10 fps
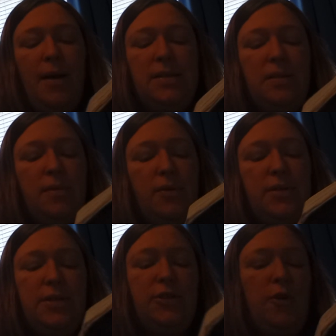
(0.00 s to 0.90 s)
as the
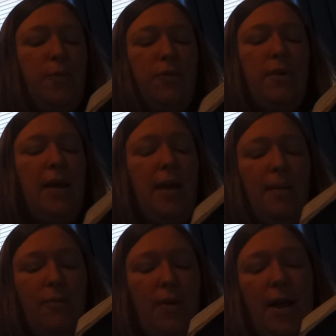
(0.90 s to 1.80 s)
most
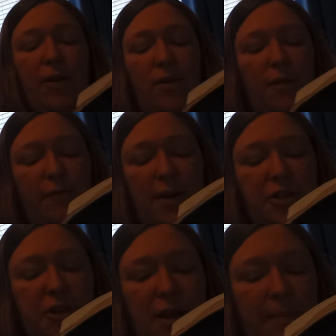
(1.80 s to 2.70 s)
supreme writer of
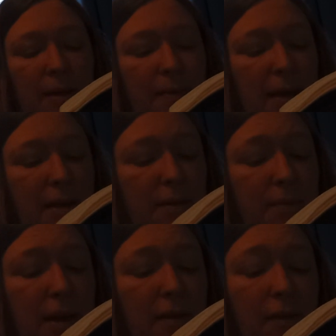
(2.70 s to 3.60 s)
fiction, it may be,
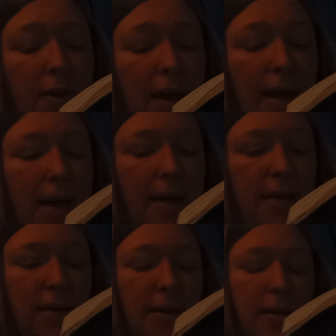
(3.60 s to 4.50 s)
that we have ever
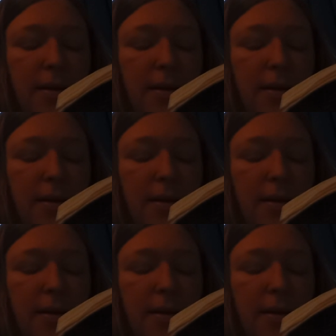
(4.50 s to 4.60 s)
had.